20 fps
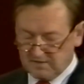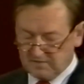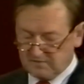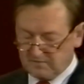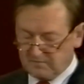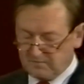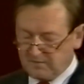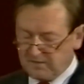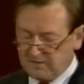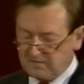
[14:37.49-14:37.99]

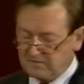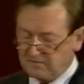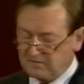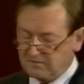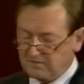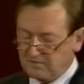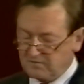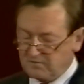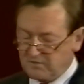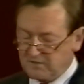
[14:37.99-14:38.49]
dependent
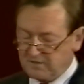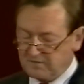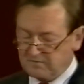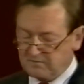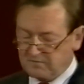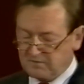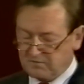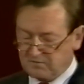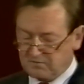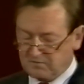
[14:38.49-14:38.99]
on one
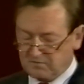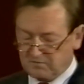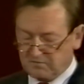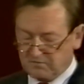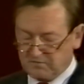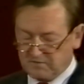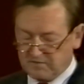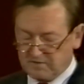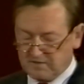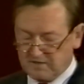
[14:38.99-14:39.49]
mineral
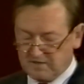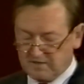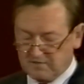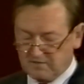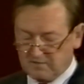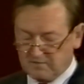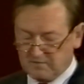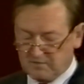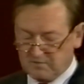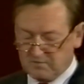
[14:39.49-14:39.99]
for their
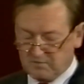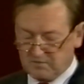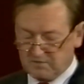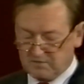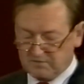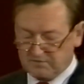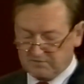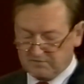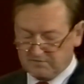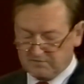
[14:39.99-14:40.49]
economic
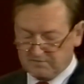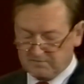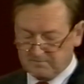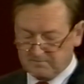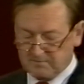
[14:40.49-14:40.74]
wealth.